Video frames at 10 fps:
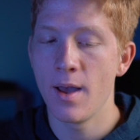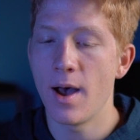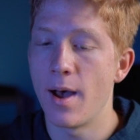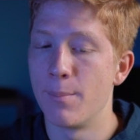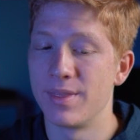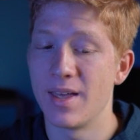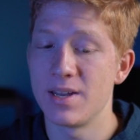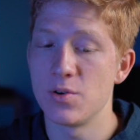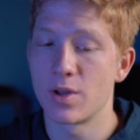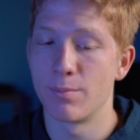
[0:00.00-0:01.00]
Uh, but
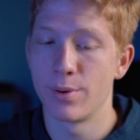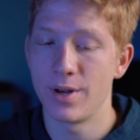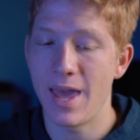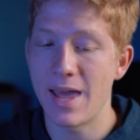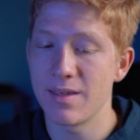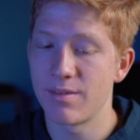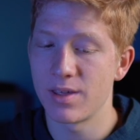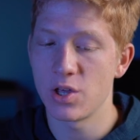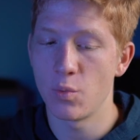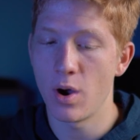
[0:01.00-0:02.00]
then you can put
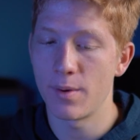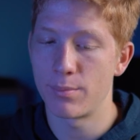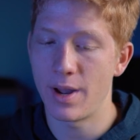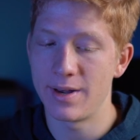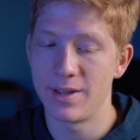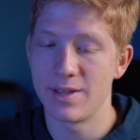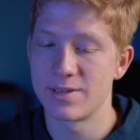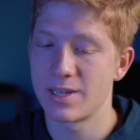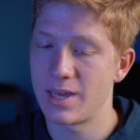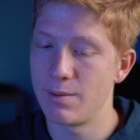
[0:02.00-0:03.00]
anything you want,
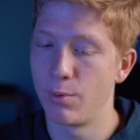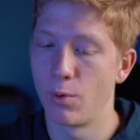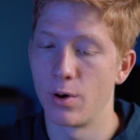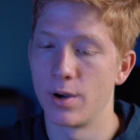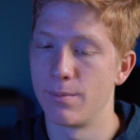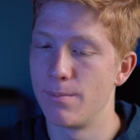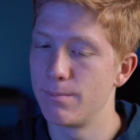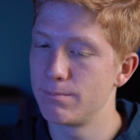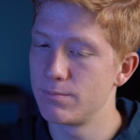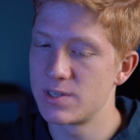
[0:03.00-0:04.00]
brightness, keyboard,
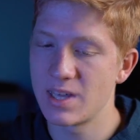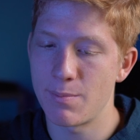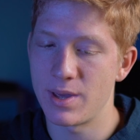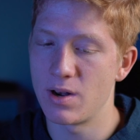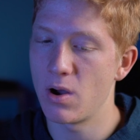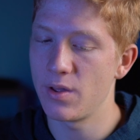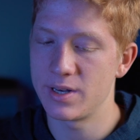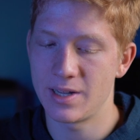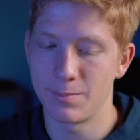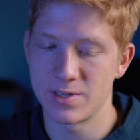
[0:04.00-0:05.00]
skipping, all
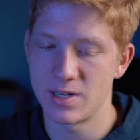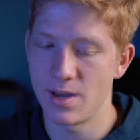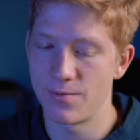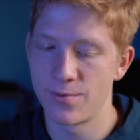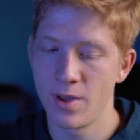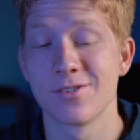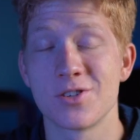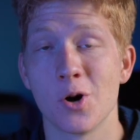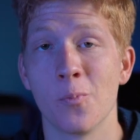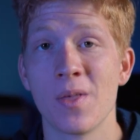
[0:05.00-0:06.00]
that type of stuff.
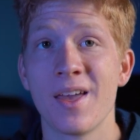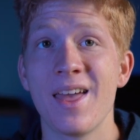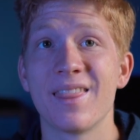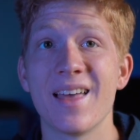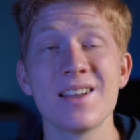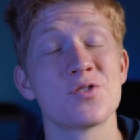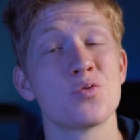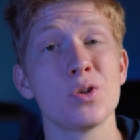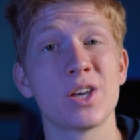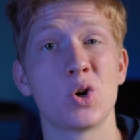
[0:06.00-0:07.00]
So that is
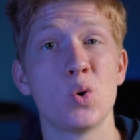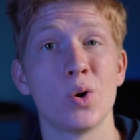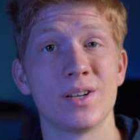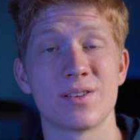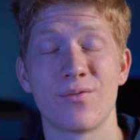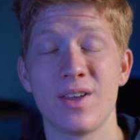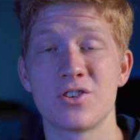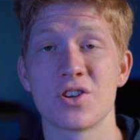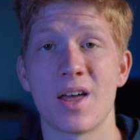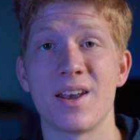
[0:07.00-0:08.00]
really cool, and it's a
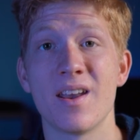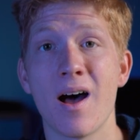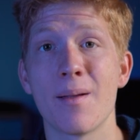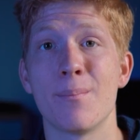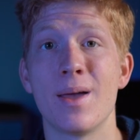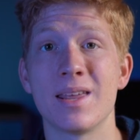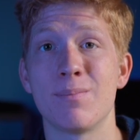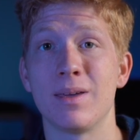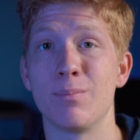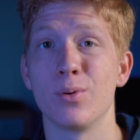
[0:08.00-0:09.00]
feature that not many
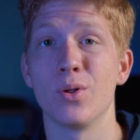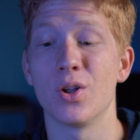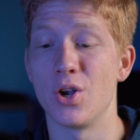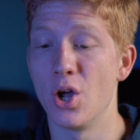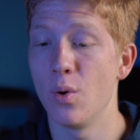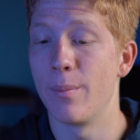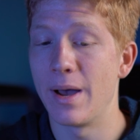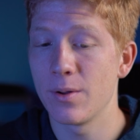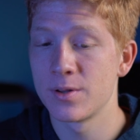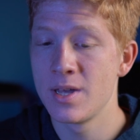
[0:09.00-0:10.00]
people know
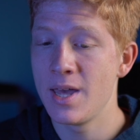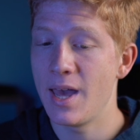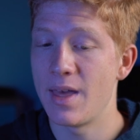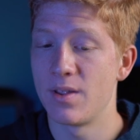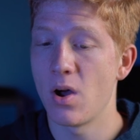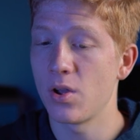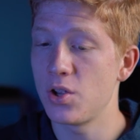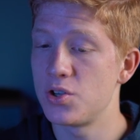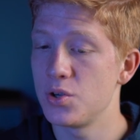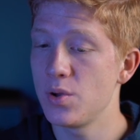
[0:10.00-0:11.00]
about. And then all
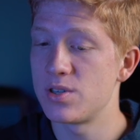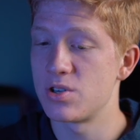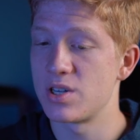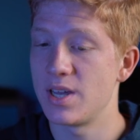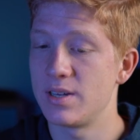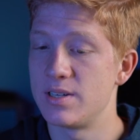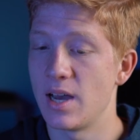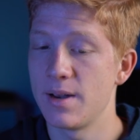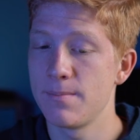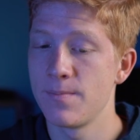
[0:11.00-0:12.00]
you do is just hit
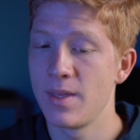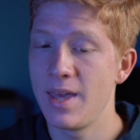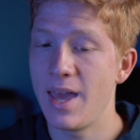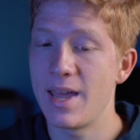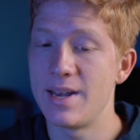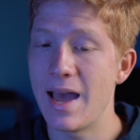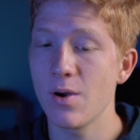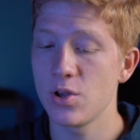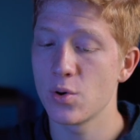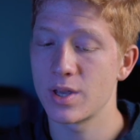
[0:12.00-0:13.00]
done, and
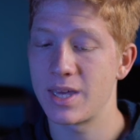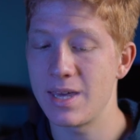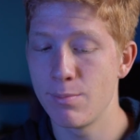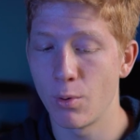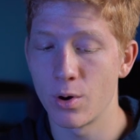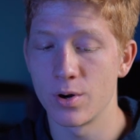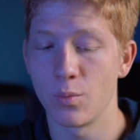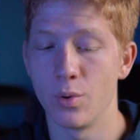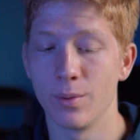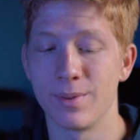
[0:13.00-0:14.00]
now your
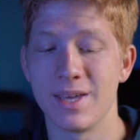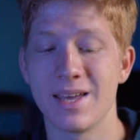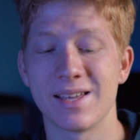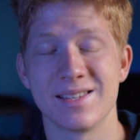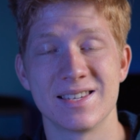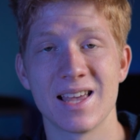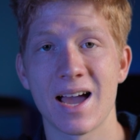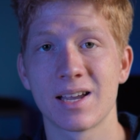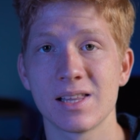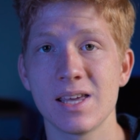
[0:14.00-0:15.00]
keyboard will be
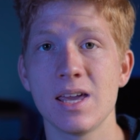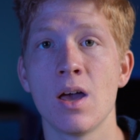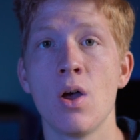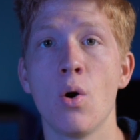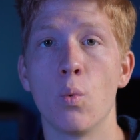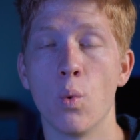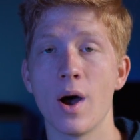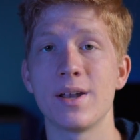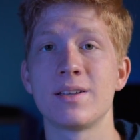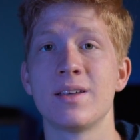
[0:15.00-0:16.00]
exactly
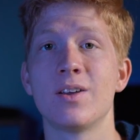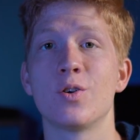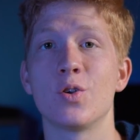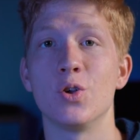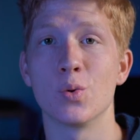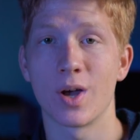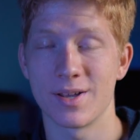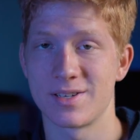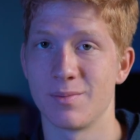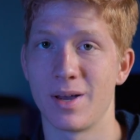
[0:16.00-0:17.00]
what you
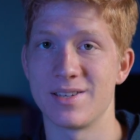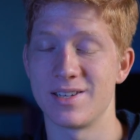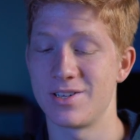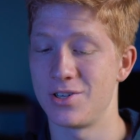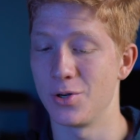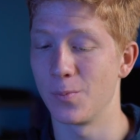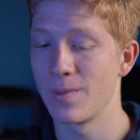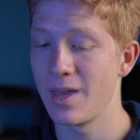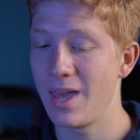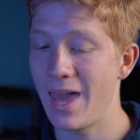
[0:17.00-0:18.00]
customized it to.
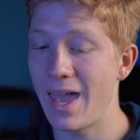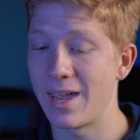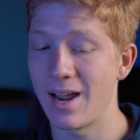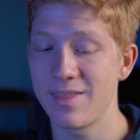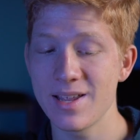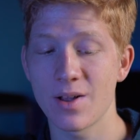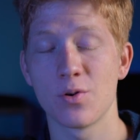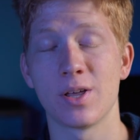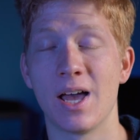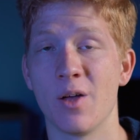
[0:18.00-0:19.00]
And I think that
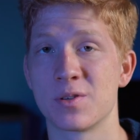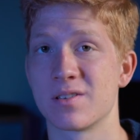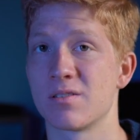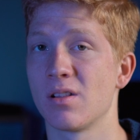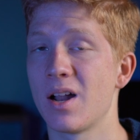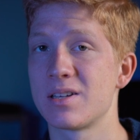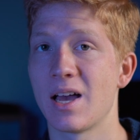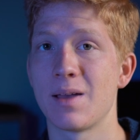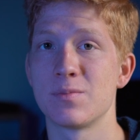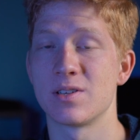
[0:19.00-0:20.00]
really helps, because there's a lot of
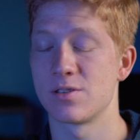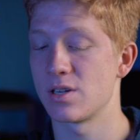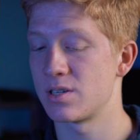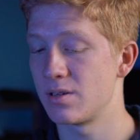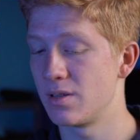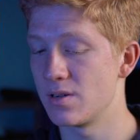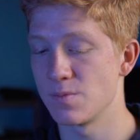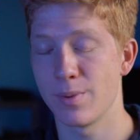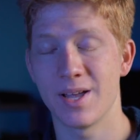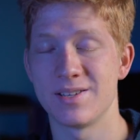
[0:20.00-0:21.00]
times there's just, there's
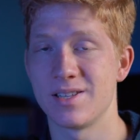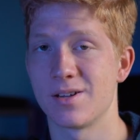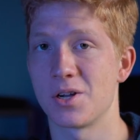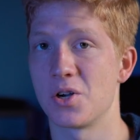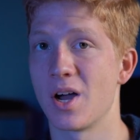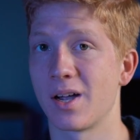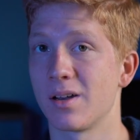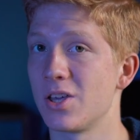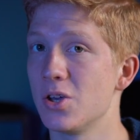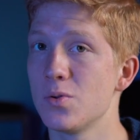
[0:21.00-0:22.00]
buttons in there you're not
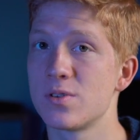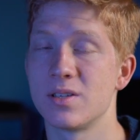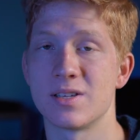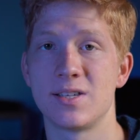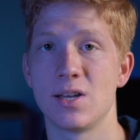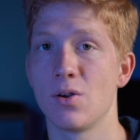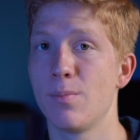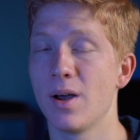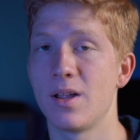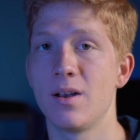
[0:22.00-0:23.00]
gonna use. The Siri
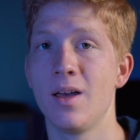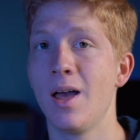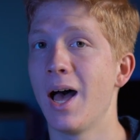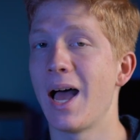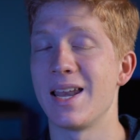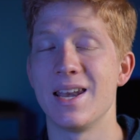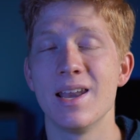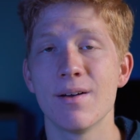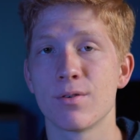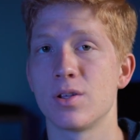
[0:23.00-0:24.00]
button, I
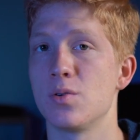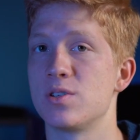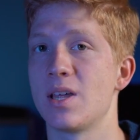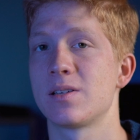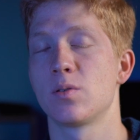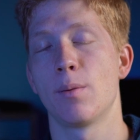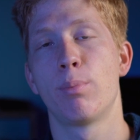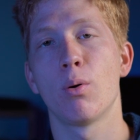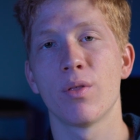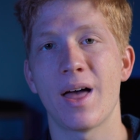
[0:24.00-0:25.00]
never use that, so I
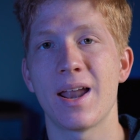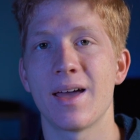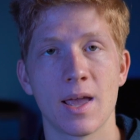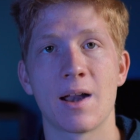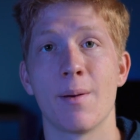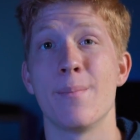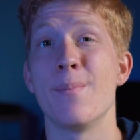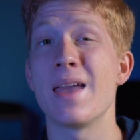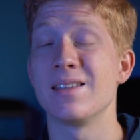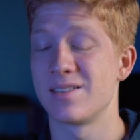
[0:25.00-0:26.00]
pull that out of my
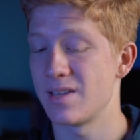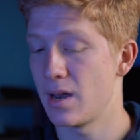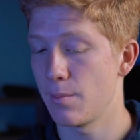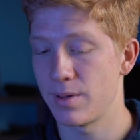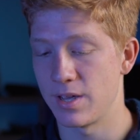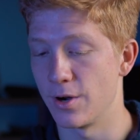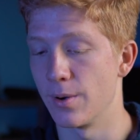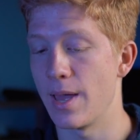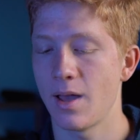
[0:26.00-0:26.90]
main setup here.